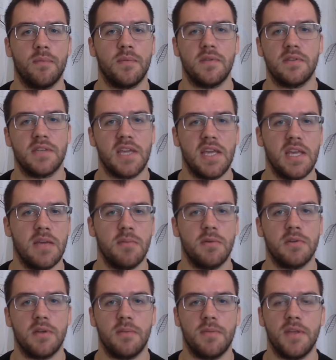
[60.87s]
scheme or
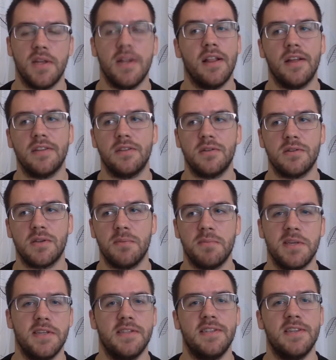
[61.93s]
something. Like there's some
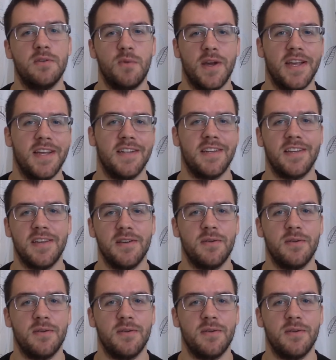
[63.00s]
easy way to